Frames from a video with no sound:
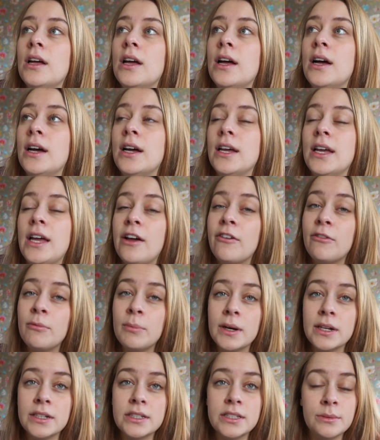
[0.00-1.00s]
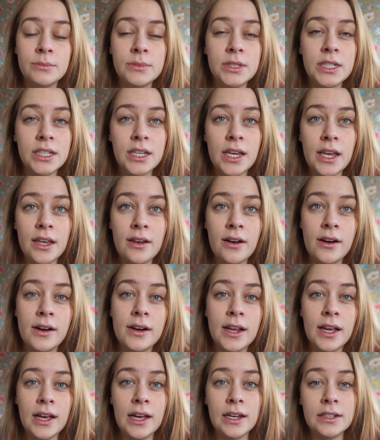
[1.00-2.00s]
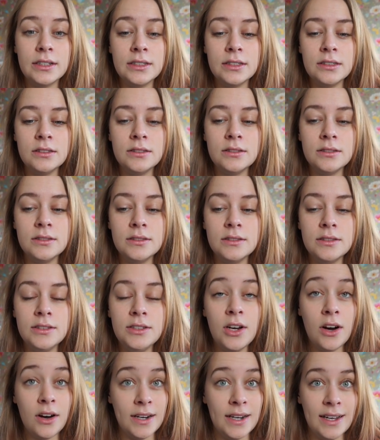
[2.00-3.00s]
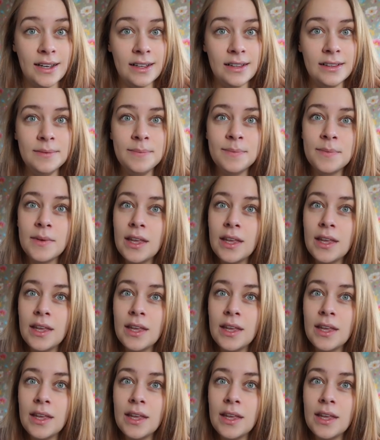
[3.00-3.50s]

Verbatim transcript: I have bought some DK yarn at Yarndale,